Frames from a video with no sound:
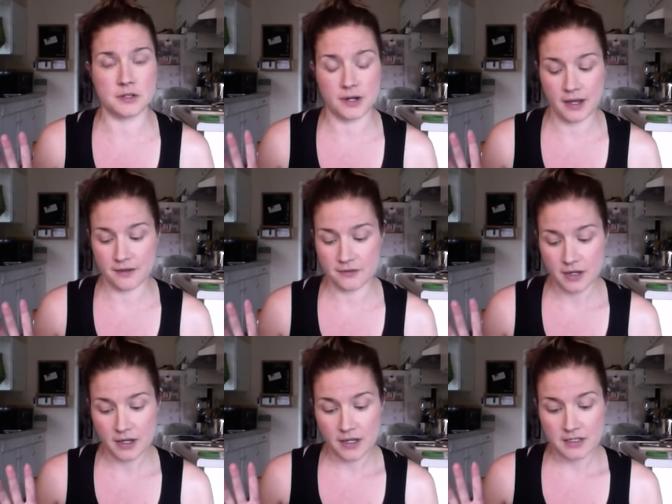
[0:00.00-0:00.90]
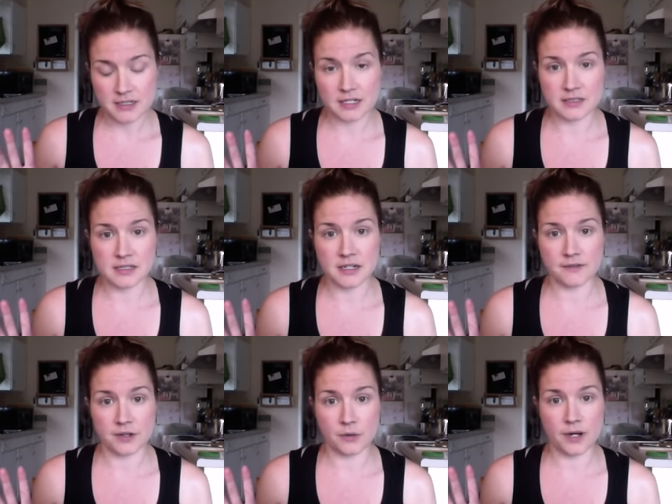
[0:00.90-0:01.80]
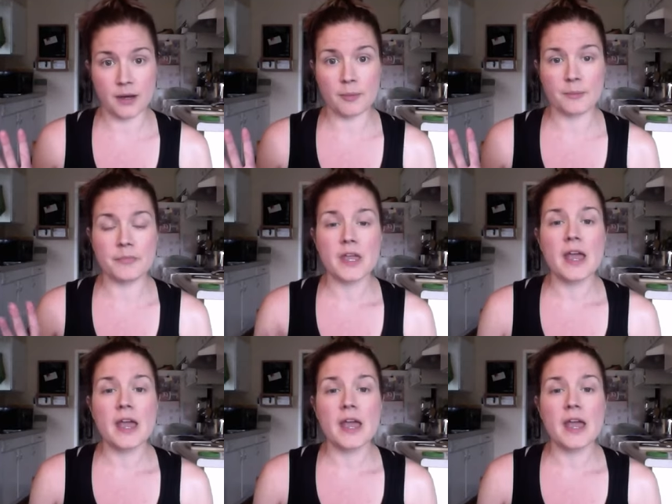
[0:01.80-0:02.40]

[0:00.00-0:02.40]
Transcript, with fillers: don't have tons of stuff going up